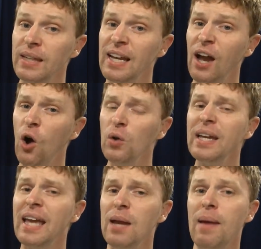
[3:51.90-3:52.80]
it only
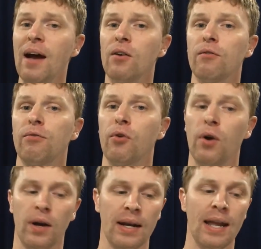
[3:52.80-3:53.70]
came out
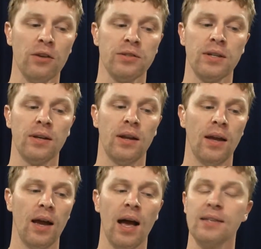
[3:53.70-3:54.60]
for Nelson,
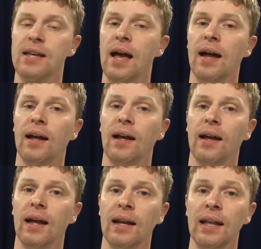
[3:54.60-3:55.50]
Asiata,
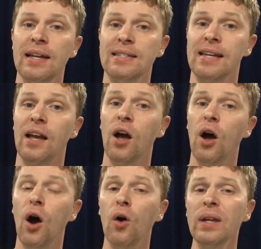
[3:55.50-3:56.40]
and Lacy,
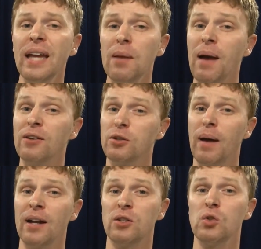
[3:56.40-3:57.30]
only came out to
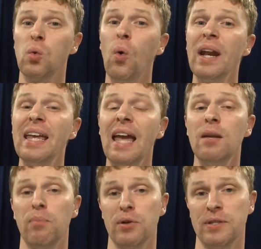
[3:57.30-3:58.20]
about a
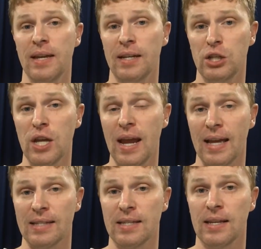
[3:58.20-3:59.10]
28%
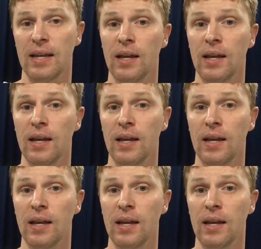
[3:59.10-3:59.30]
chance.